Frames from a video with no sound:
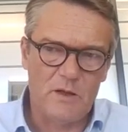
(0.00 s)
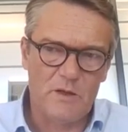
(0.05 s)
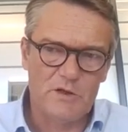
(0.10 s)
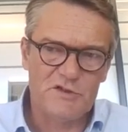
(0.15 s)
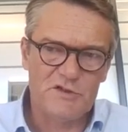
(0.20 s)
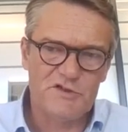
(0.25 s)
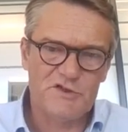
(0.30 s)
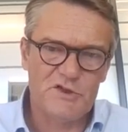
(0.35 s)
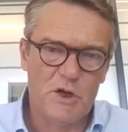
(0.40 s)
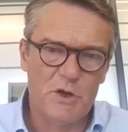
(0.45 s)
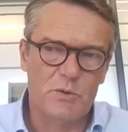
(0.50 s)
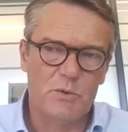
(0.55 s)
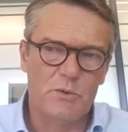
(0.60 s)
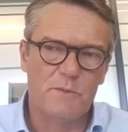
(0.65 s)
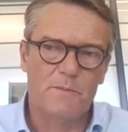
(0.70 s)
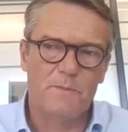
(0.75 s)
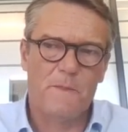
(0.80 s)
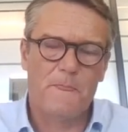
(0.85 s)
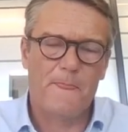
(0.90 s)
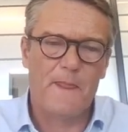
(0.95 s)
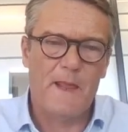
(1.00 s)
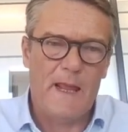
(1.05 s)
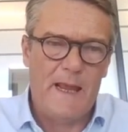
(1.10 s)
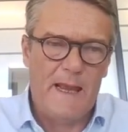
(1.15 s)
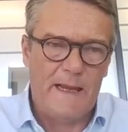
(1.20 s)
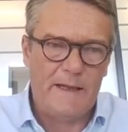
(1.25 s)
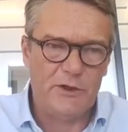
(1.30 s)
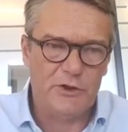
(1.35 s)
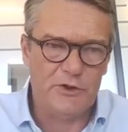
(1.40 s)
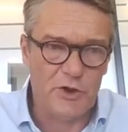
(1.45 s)
So,
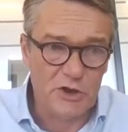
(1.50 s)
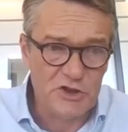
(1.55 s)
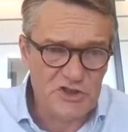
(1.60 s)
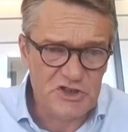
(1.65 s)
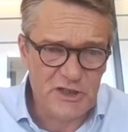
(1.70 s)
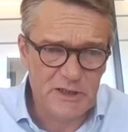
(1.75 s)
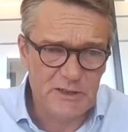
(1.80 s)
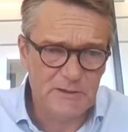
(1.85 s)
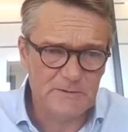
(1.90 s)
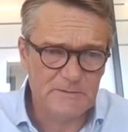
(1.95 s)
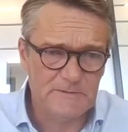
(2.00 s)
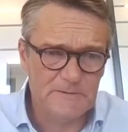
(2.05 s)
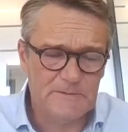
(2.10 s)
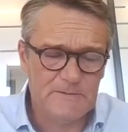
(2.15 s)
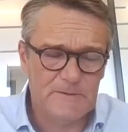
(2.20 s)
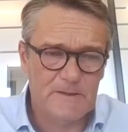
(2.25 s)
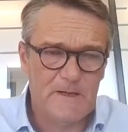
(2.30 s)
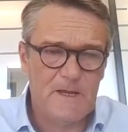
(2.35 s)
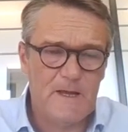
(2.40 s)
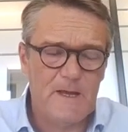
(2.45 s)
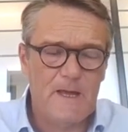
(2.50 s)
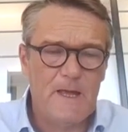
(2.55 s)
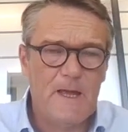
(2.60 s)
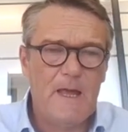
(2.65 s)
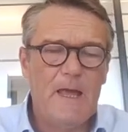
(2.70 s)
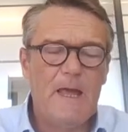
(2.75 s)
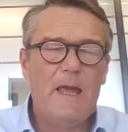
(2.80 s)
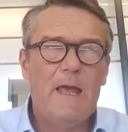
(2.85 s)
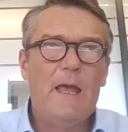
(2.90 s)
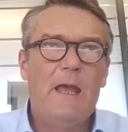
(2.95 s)
in a nutshell,
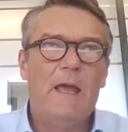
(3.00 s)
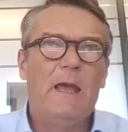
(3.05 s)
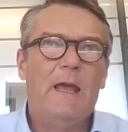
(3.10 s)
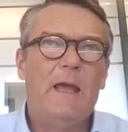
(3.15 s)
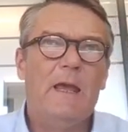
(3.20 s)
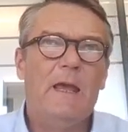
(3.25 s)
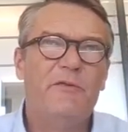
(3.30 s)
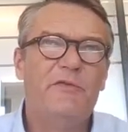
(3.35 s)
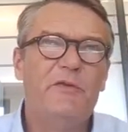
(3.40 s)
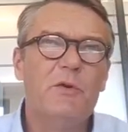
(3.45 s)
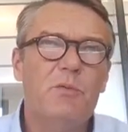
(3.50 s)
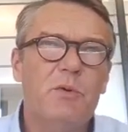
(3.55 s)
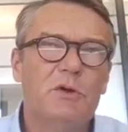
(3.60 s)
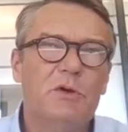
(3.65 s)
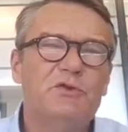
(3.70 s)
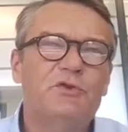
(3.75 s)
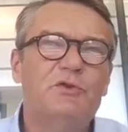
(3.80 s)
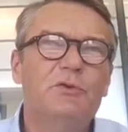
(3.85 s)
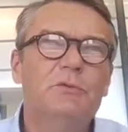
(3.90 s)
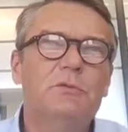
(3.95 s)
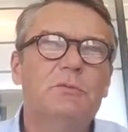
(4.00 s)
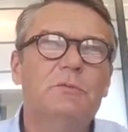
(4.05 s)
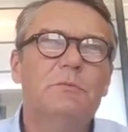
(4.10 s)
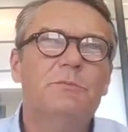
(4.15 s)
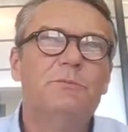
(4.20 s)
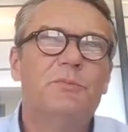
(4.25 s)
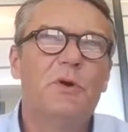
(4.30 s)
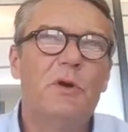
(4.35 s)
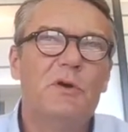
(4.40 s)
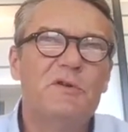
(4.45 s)
if you want to
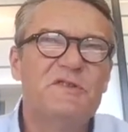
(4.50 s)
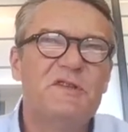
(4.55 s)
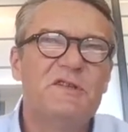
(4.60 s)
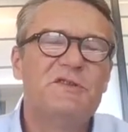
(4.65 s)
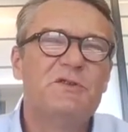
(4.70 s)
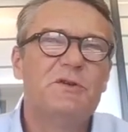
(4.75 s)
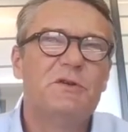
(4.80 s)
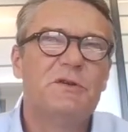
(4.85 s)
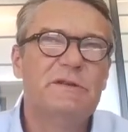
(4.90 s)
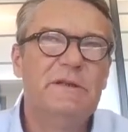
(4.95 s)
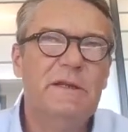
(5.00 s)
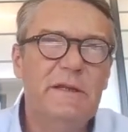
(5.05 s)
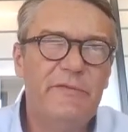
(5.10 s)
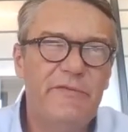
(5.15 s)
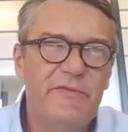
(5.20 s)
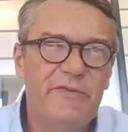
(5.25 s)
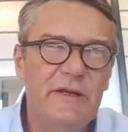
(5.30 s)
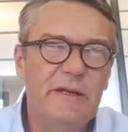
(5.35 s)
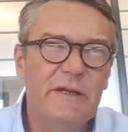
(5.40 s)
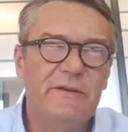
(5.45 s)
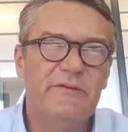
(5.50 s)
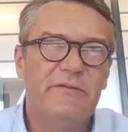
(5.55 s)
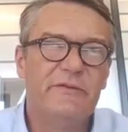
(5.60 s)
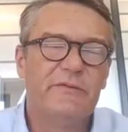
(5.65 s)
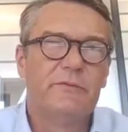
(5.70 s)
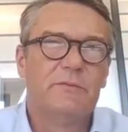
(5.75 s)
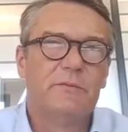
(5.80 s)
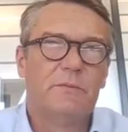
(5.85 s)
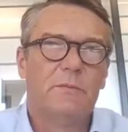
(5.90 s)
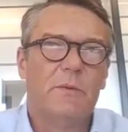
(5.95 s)
process your D-fleet
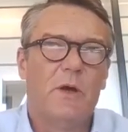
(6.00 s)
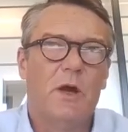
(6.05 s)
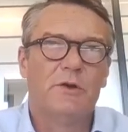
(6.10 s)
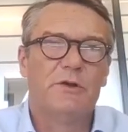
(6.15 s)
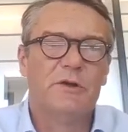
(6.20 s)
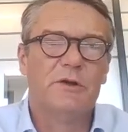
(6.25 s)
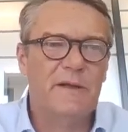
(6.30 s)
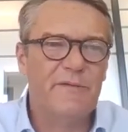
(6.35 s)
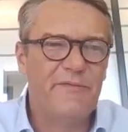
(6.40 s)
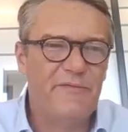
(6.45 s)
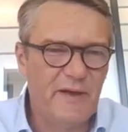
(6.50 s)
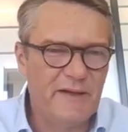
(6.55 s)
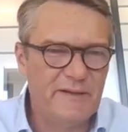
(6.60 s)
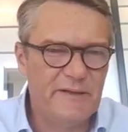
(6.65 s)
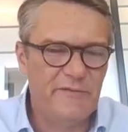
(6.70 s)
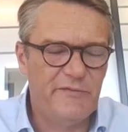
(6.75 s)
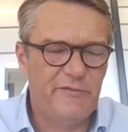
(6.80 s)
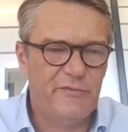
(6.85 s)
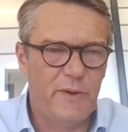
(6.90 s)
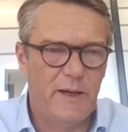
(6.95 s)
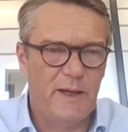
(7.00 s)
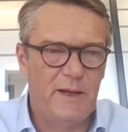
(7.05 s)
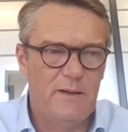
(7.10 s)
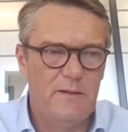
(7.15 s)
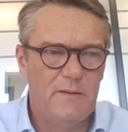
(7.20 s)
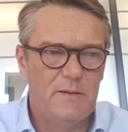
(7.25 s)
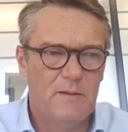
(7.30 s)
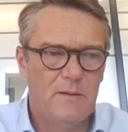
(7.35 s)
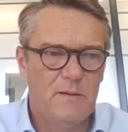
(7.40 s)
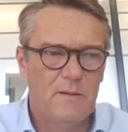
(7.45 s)
on an effective way
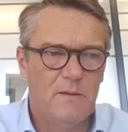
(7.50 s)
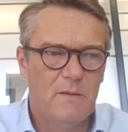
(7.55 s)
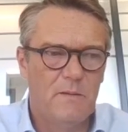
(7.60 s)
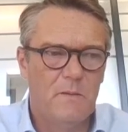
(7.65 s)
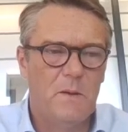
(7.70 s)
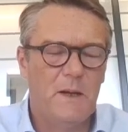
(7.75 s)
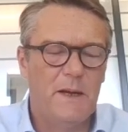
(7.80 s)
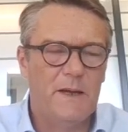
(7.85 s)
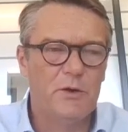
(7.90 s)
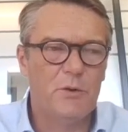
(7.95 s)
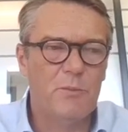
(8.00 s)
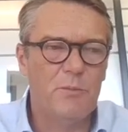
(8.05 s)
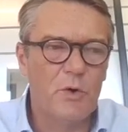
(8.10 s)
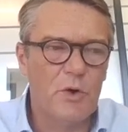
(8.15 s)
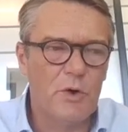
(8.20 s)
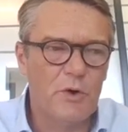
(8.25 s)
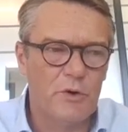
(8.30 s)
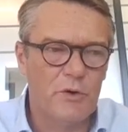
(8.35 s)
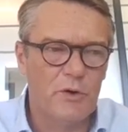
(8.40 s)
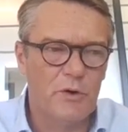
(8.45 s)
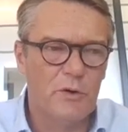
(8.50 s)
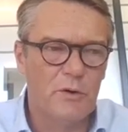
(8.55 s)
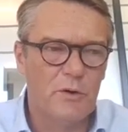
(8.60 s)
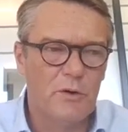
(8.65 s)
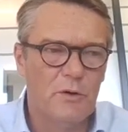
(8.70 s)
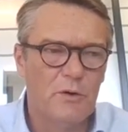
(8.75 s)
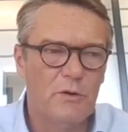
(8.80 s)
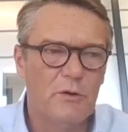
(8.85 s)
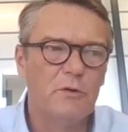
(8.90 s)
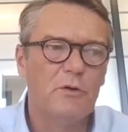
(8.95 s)
in a more
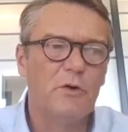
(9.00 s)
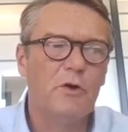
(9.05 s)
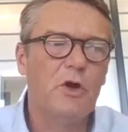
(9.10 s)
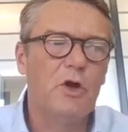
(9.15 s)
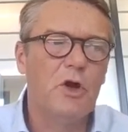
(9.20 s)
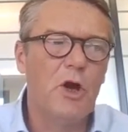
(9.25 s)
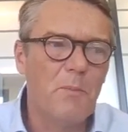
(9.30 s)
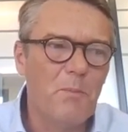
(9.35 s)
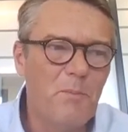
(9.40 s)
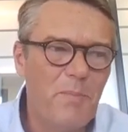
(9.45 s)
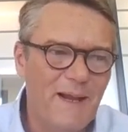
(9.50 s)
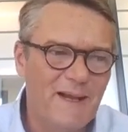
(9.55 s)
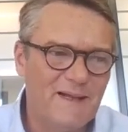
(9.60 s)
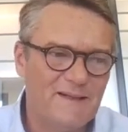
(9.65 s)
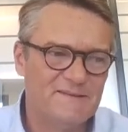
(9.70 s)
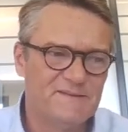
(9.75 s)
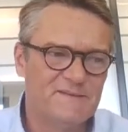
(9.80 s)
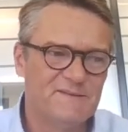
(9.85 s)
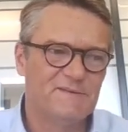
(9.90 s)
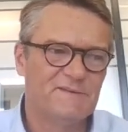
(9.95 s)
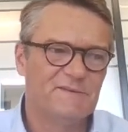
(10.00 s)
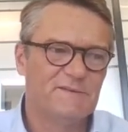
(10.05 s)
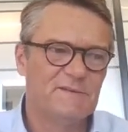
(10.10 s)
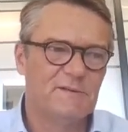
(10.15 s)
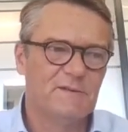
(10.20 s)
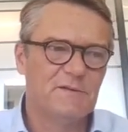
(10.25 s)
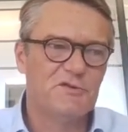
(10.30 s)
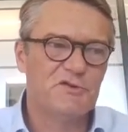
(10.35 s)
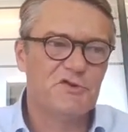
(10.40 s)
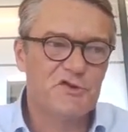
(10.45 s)
complex
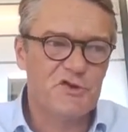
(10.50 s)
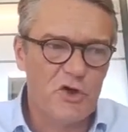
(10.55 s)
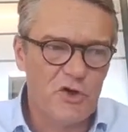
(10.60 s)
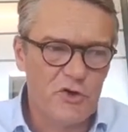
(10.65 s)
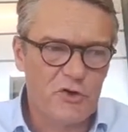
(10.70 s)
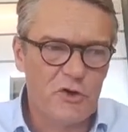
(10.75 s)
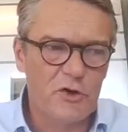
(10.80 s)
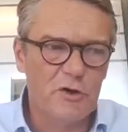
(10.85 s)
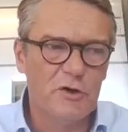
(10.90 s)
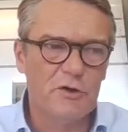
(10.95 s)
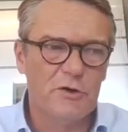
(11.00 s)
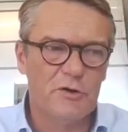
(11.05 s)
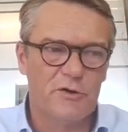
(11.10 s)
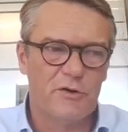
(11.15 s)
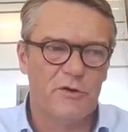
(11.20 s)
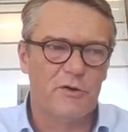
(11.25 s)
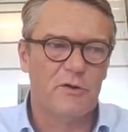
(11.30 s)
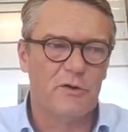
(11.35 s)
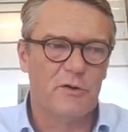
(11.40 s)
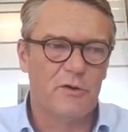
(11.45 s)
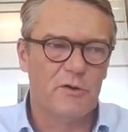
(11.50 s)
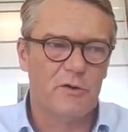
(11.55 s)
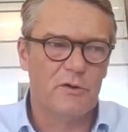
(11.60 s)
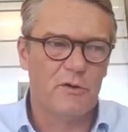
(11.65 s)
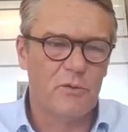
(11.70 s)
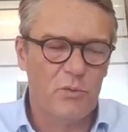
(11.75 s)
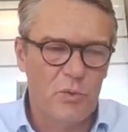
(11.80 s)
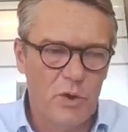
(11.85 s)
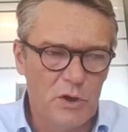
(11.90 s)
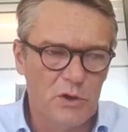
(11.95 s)
circular
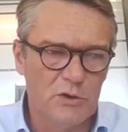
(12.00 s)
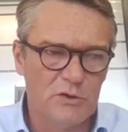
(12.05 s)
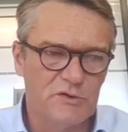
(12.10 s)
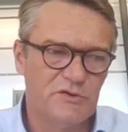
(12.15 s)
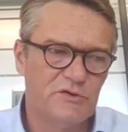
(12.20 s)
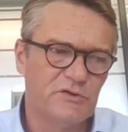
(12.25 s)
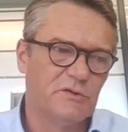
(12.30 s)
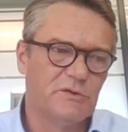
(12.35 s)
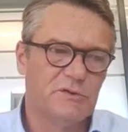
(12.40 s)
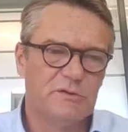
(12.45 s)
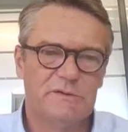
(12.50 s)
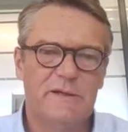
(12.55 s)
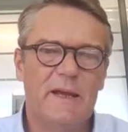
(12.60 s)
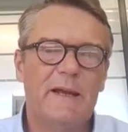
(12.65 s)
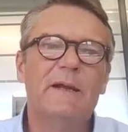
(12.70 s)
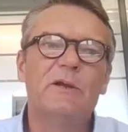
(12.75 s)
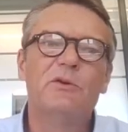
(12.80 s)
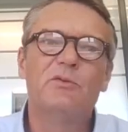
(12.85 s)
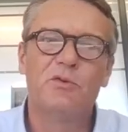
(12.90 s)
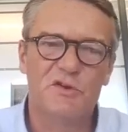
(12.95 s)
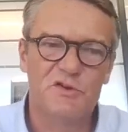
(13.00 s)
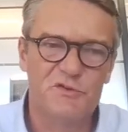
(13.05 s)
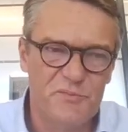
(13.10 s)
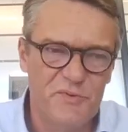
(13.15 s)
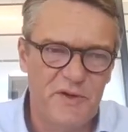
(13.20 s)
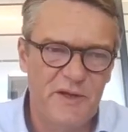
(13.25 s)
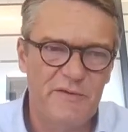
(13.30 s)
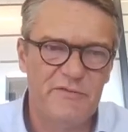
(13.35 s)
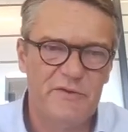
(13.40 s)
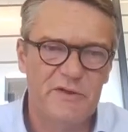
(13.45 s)
world than it was
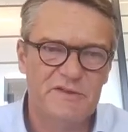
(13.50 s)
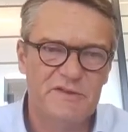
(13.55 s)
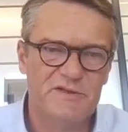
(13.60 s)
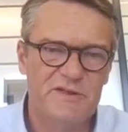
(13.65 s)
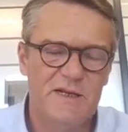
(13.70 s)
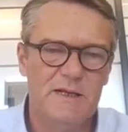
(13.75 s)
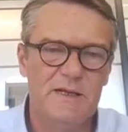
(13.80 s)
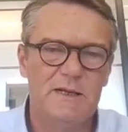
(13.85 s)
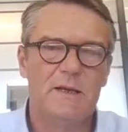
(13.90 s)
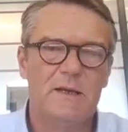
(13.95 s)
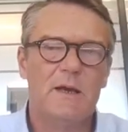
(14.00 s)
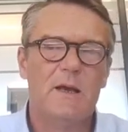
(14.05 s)
previously,